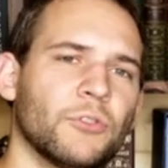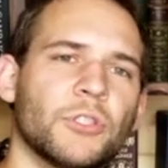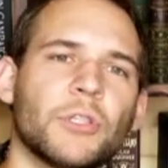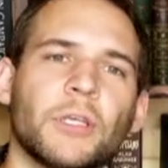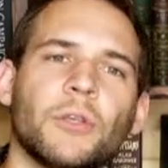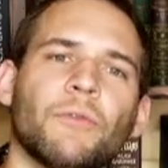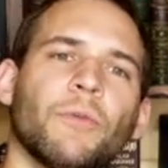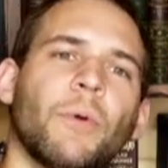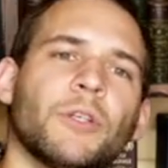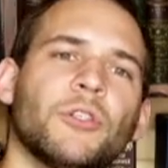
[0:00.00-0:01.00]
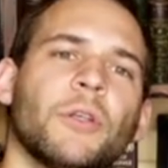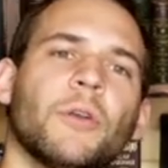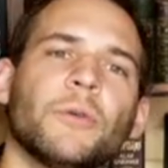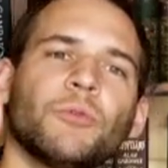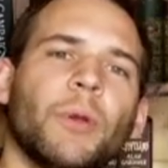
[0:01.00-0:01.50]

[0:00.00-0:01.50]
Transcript: Just thank you for watching, and always